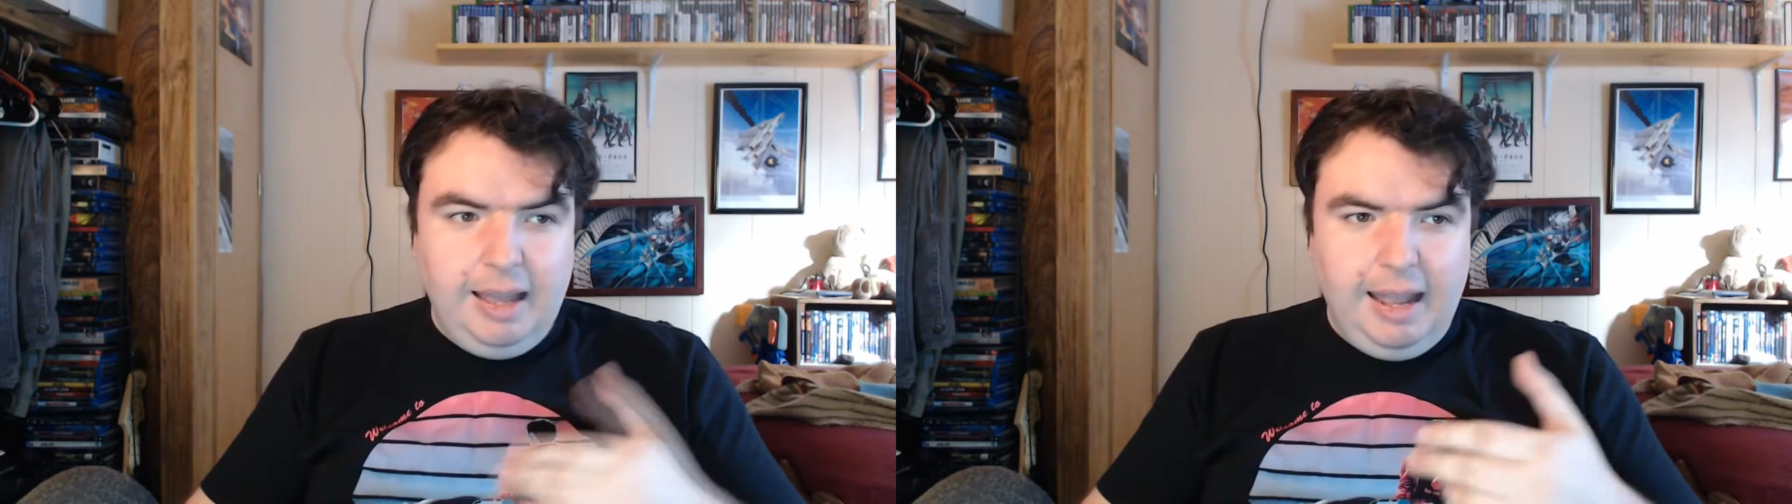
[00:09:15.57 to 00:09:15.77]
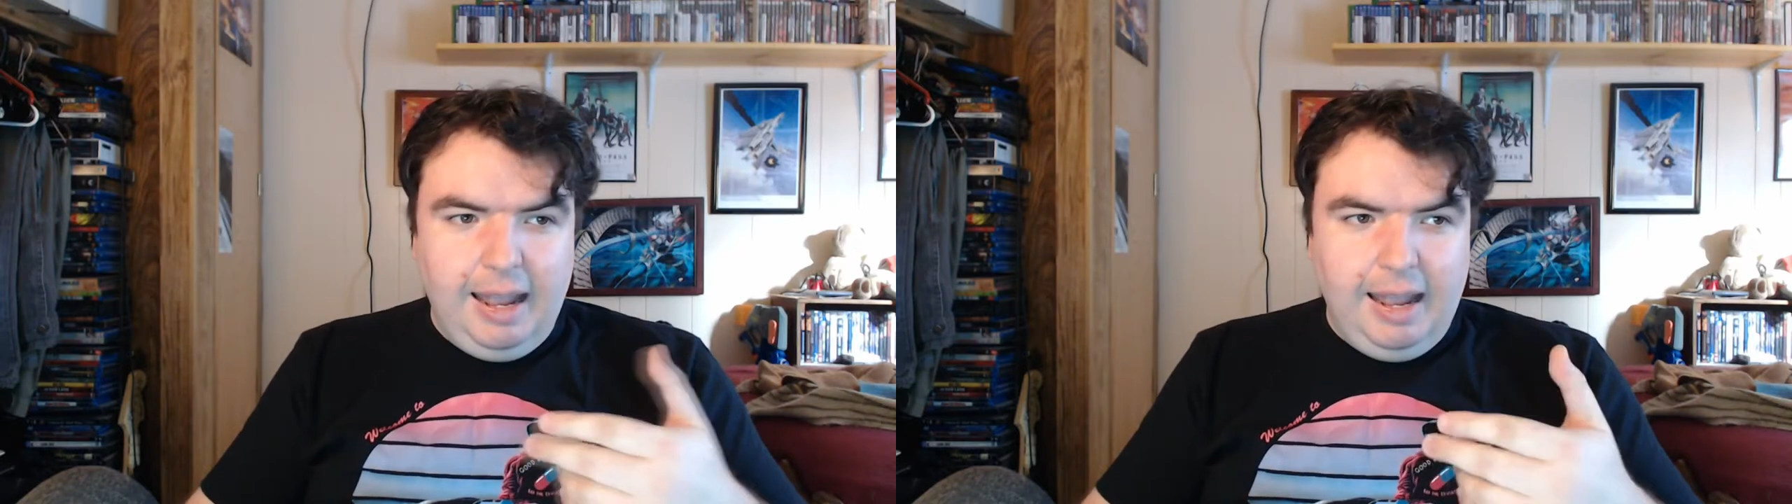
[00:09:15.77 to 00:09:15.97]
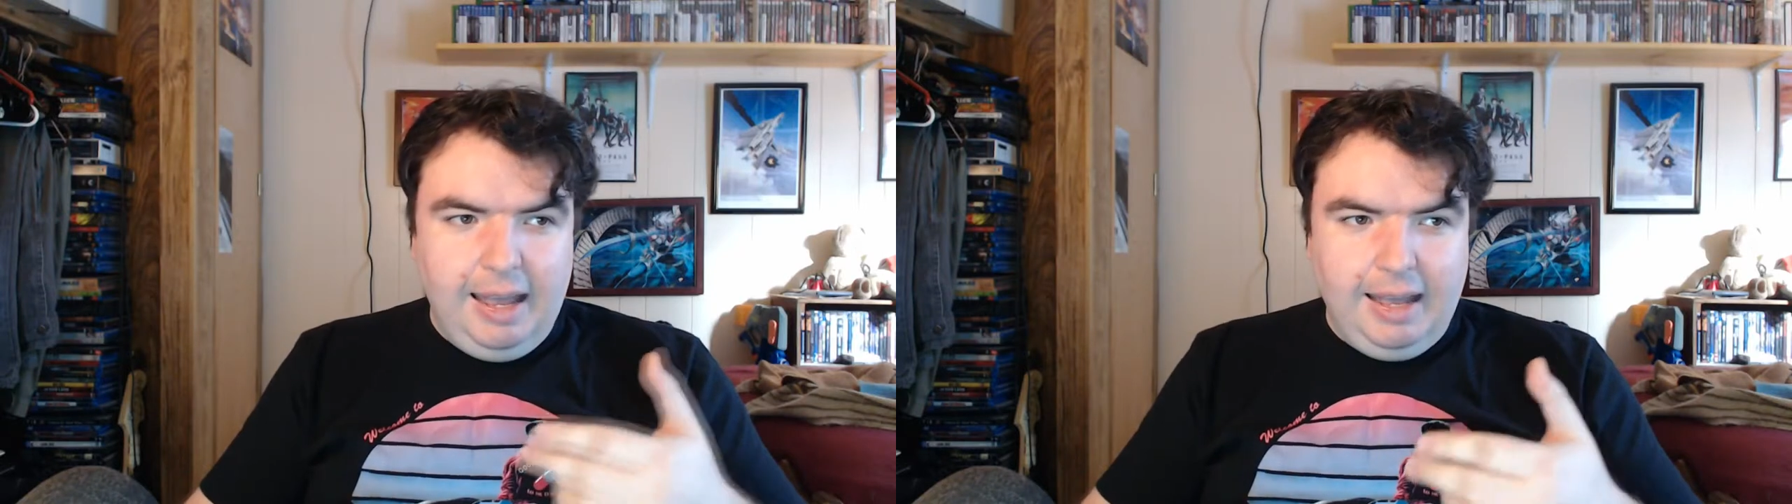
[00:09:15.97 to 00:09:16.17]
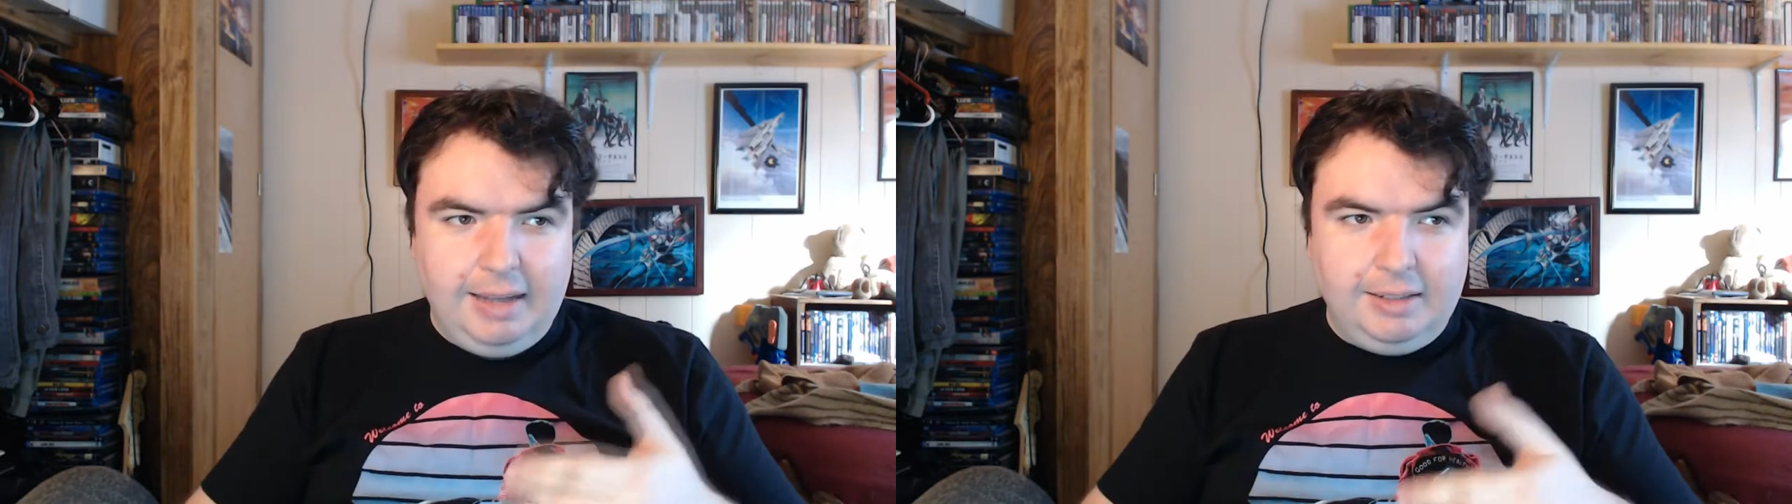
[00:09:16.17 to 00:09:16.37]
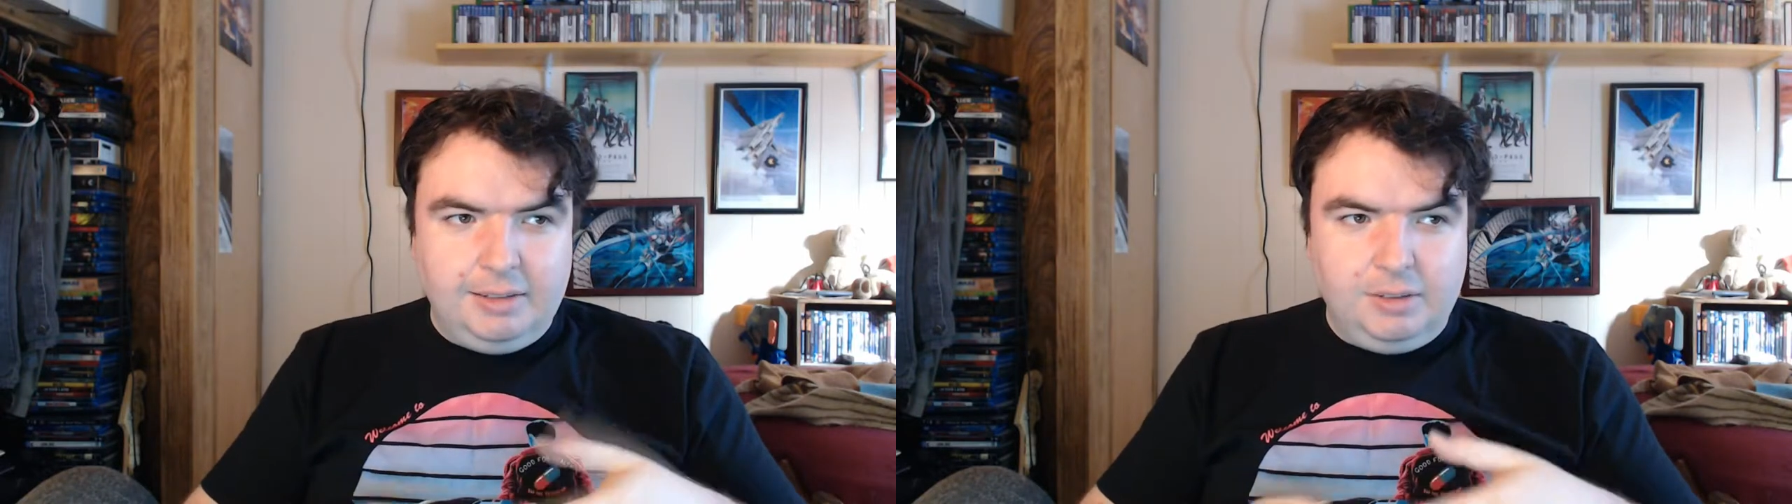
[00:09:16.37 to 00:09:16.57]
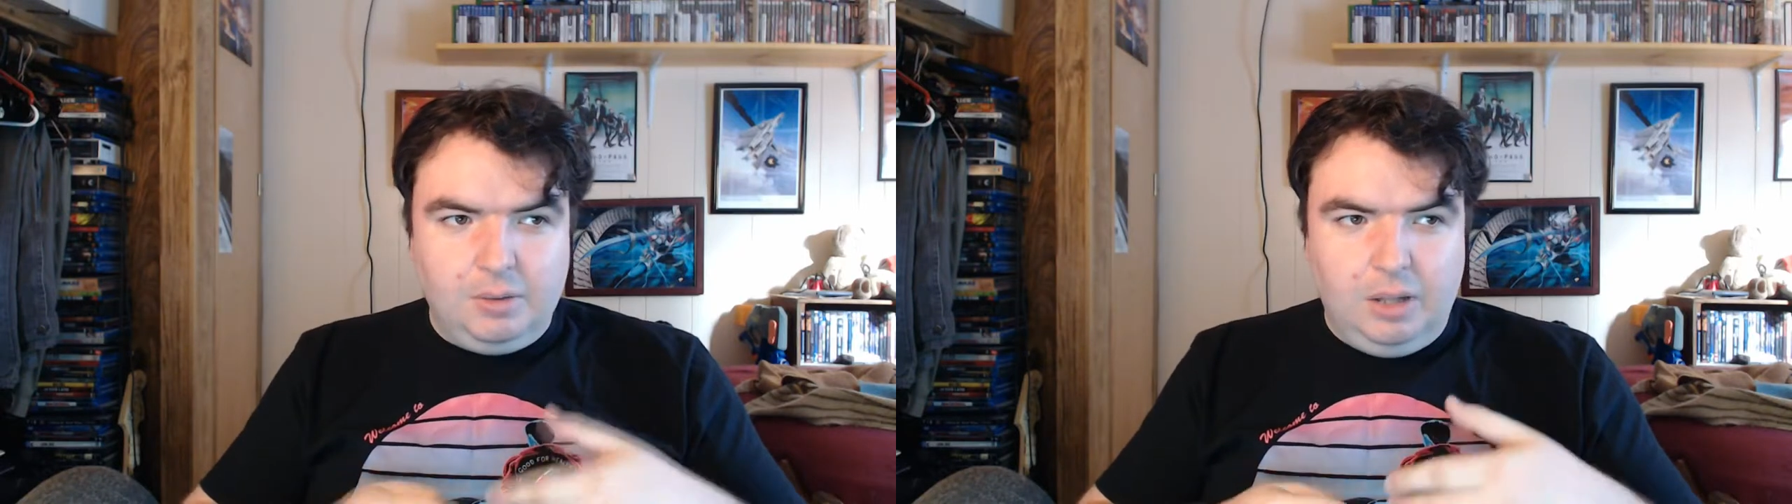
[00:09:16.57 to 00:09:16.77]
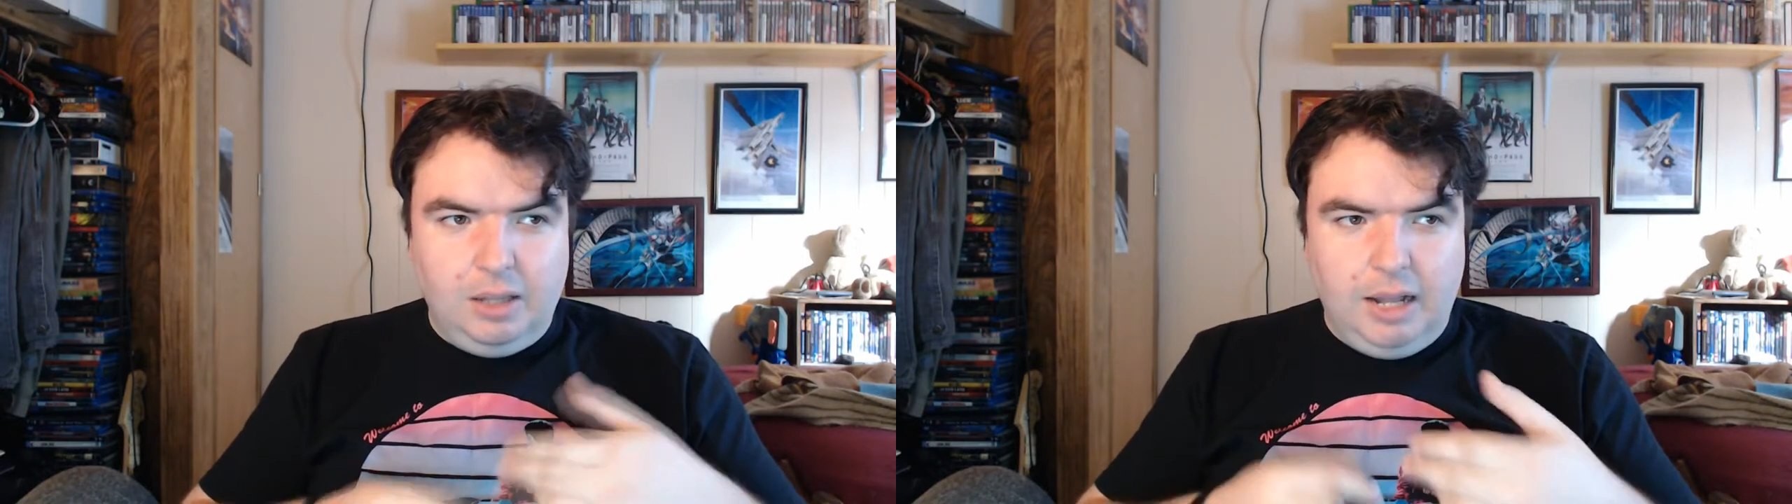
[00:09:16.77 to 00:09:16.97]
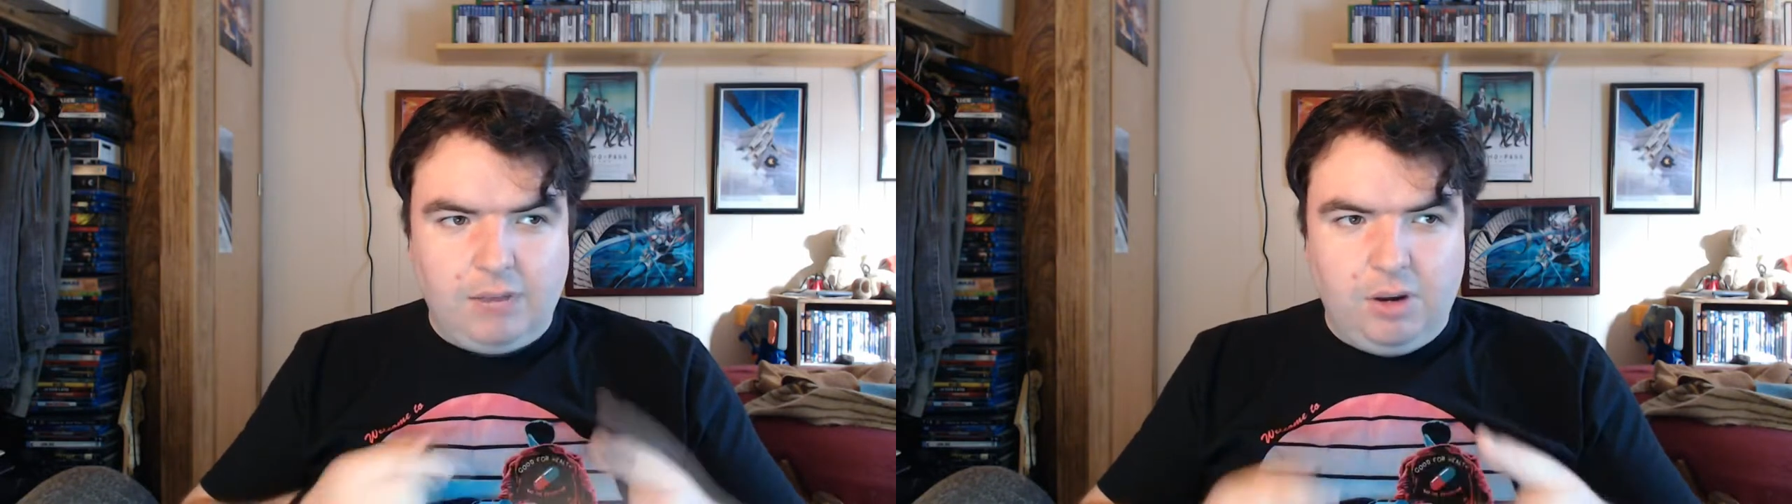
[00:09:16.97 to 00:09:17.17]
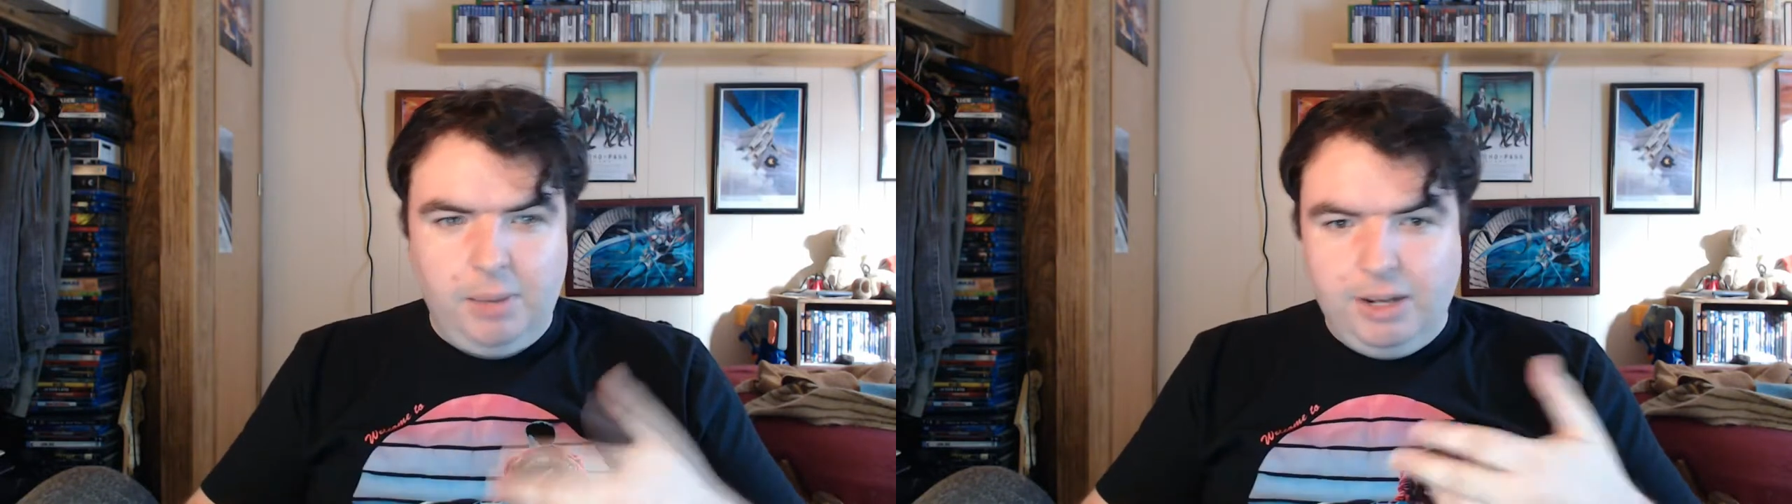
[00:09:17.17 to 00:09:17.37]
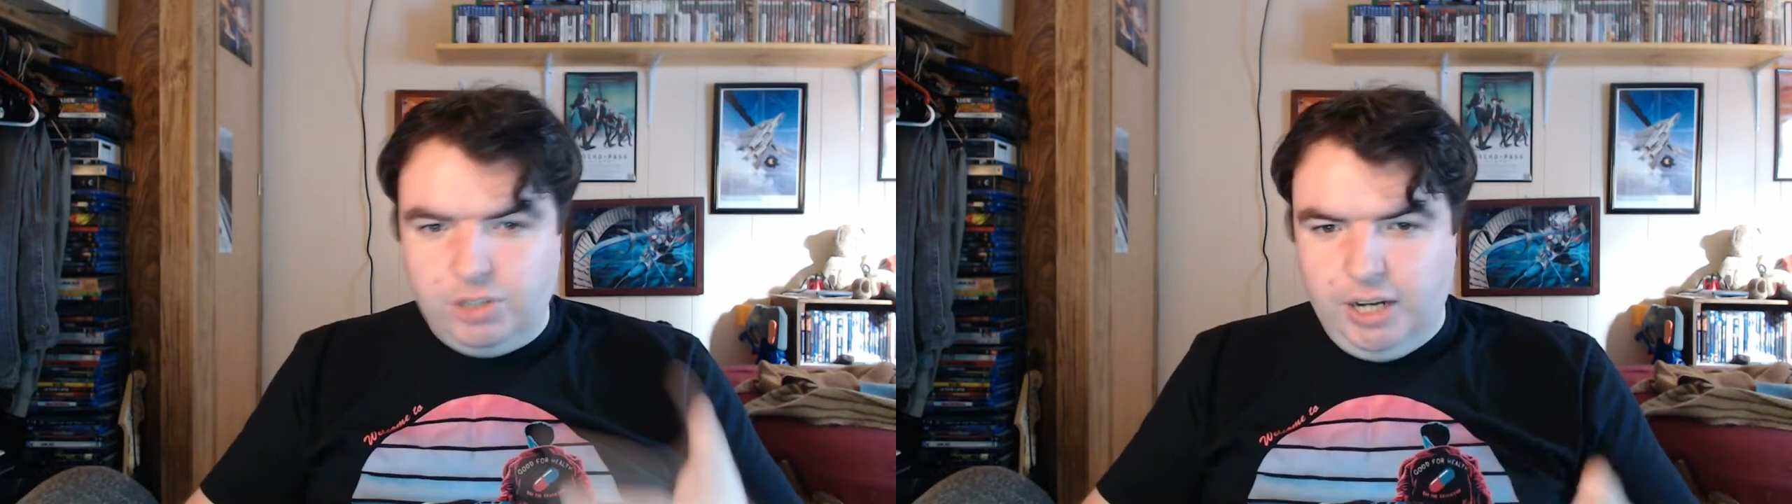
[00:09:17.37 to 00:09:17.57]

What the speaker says: and a lot of our major